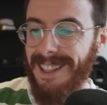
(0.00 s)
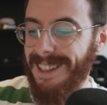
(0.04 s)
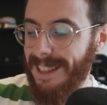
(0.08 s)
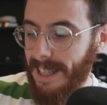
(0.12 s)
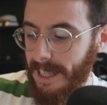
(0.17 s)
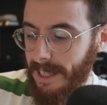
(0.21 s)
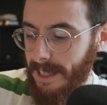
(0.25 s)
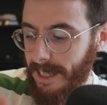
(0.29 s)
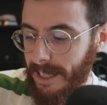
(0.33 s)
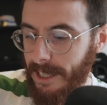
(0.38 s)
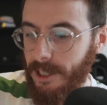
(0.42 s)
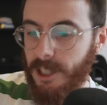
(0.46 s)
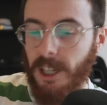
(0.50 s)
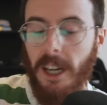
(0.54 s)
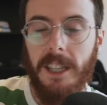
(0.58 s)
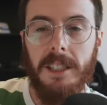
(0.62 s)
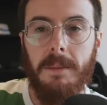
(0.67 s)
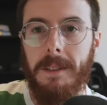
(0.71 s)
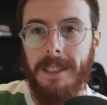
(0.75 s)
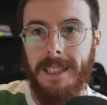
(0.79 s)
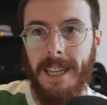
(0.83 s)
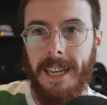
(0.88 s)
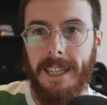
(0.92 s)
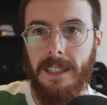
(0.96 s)
The
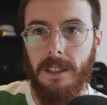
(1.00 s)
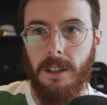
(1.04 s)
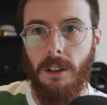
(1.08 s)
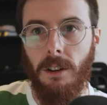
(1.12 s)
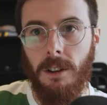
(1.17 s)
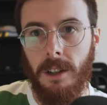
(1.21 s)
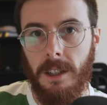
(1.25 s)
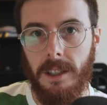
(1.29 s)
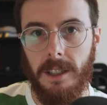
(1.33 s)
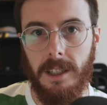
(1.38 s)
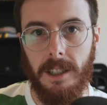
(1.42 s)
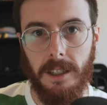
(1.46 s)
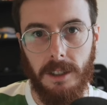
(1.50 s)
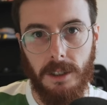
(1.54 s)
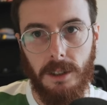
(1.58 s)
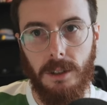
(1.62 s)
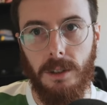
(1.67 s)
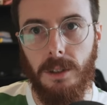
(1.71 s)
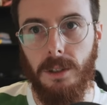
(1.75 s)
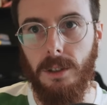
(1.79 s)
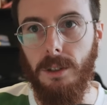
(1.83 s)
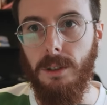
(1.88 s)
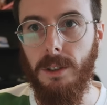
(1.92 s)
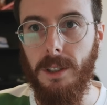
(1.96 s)
adjustment takes longer than it
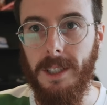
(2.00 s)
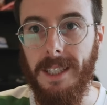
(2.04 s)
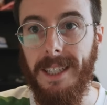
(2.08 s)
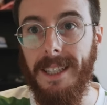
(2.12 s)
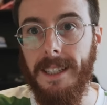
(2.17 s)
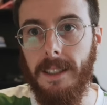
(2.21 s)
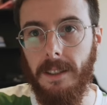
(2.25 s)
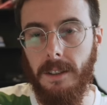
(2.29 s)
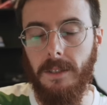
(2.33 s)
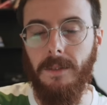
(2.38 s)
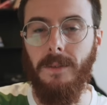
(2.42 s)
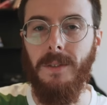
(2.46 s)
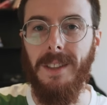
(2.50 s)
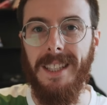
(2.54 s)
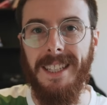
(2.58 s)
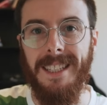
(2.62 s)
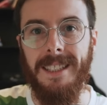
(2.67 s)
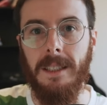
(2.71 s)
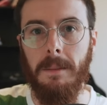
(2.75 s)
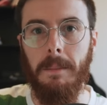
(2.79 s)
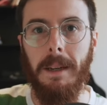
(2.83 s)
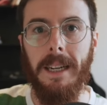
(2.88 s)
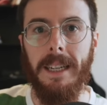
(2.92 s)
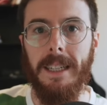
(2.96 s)
used to for the
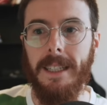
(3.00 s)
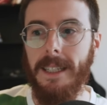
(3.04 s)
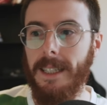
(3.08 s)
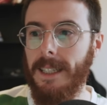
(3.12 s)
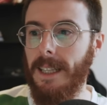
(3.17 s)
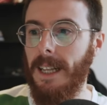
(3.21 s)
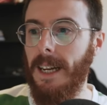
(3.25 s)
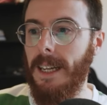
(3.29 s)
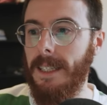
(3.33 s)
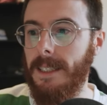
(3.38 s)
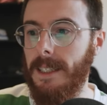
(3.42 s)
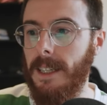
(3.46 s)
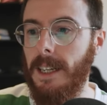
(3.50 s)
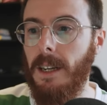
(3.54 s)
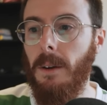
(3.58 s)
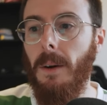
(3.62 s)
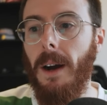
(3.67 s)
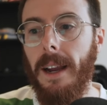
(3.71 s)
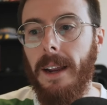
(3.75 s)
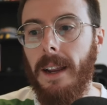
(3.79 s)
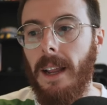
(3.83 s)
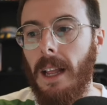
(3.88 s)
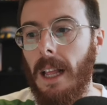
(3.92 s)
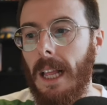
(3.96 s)
intermediate class anyway.